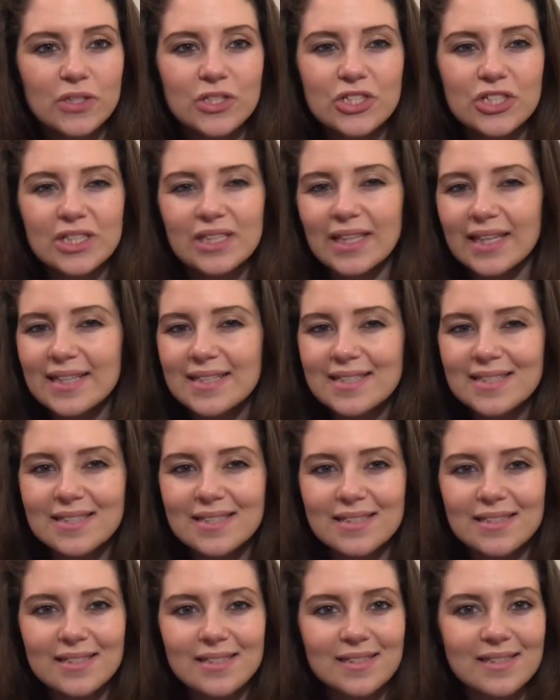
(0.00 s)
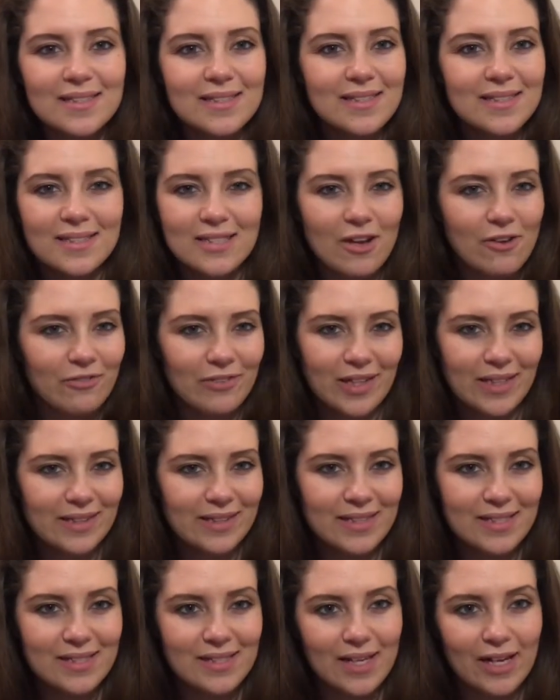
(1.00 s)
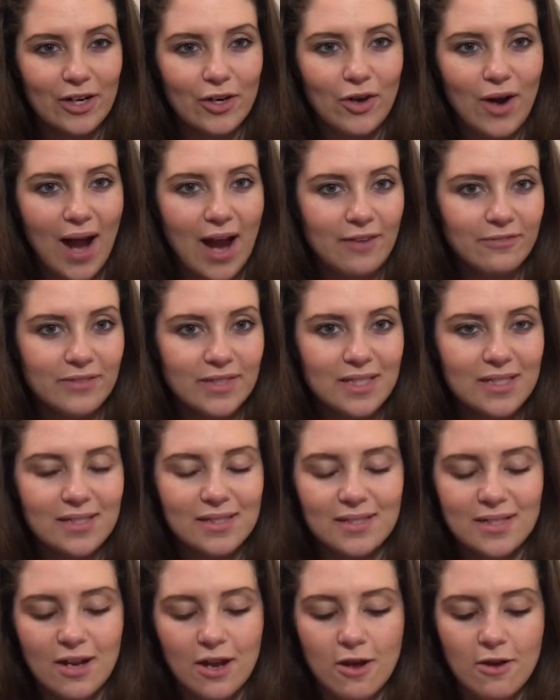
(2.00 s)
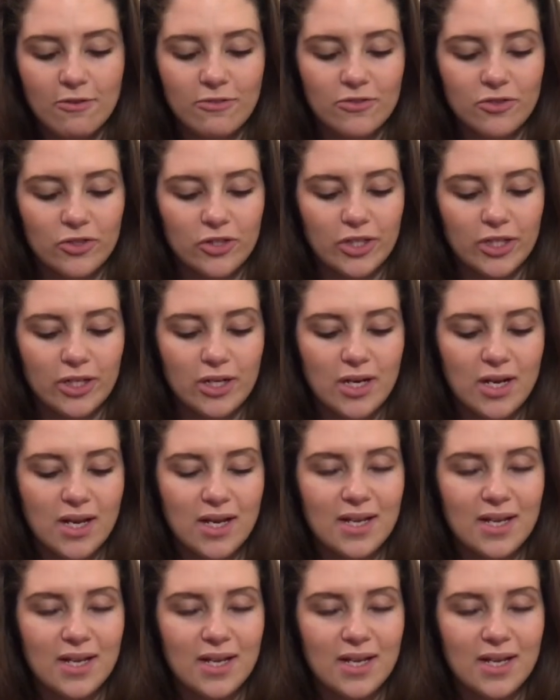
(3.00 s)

She likes stuff like this, like crafty stuff, or